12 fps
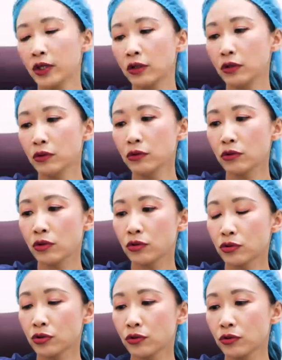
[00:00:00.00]
When you
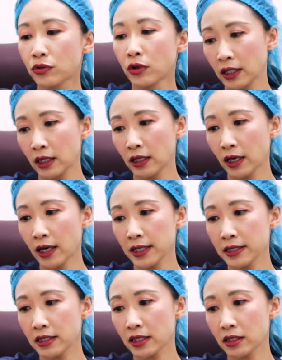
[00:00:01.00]
go to the eye
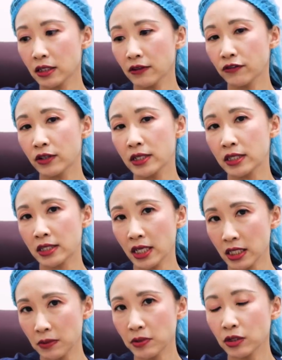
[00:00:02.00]
center for
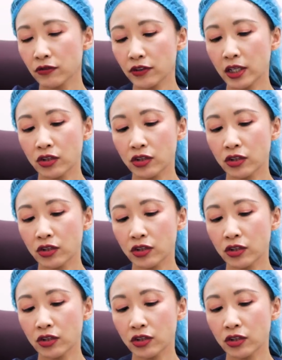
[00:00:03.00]
assessment of